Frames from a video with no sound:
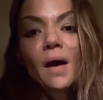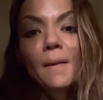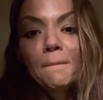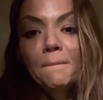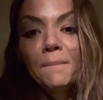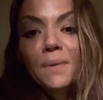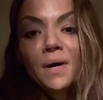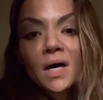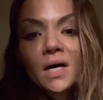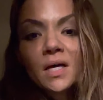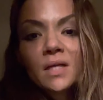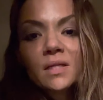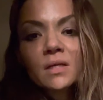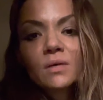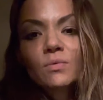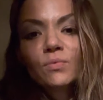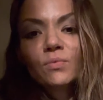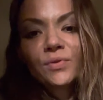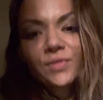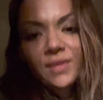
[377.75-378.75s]
But
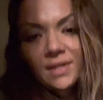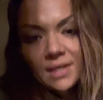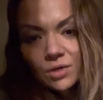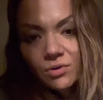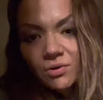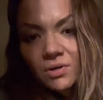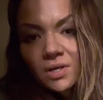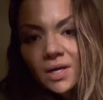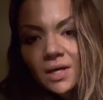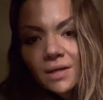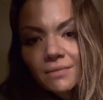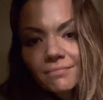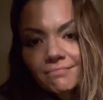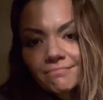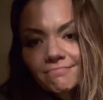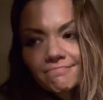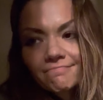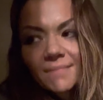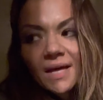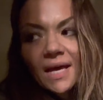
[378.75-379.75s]
with the internet,
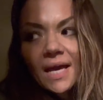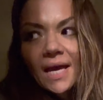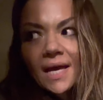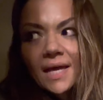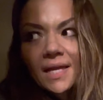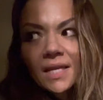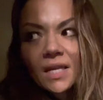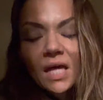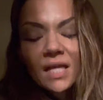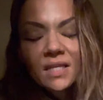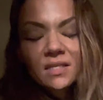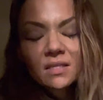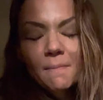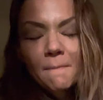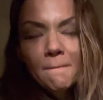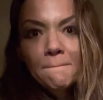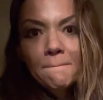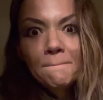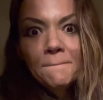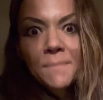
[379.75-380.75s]
and it's a
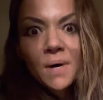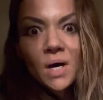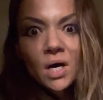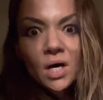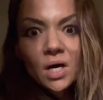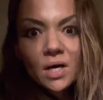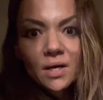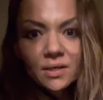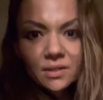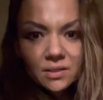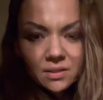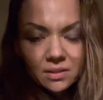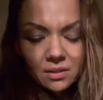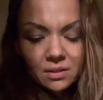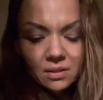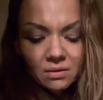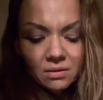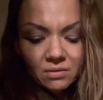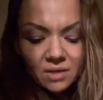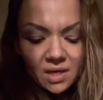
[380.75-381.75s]
buzz,
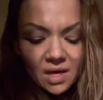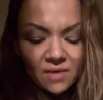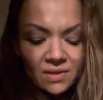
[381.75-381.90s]
okay?